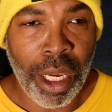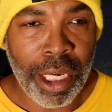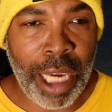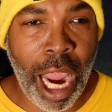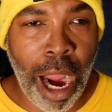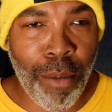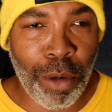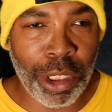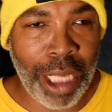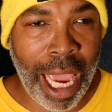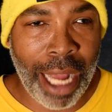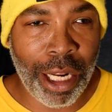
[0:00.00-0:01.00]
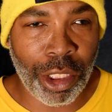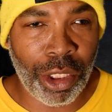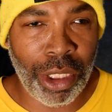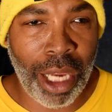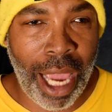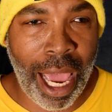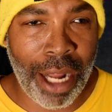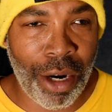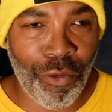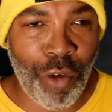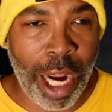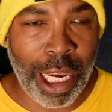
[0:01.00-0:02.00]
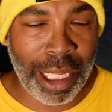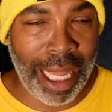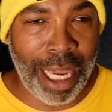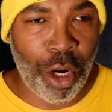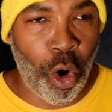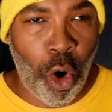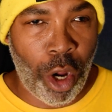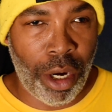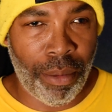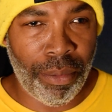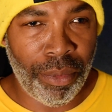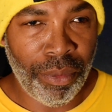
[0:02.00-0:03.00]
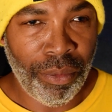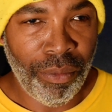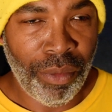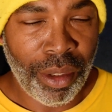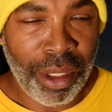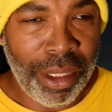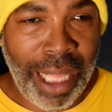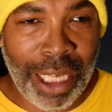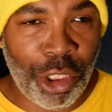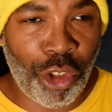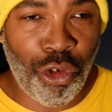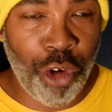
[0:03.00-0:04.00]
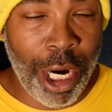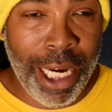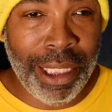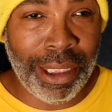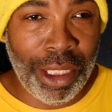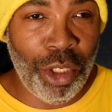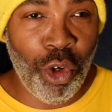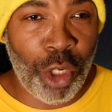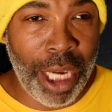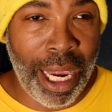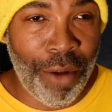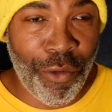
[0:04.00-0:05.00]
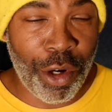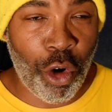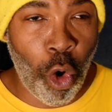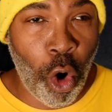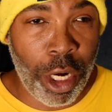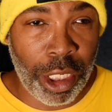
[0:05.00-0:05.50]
cameras had a regulator on them. That's crazy. You can't record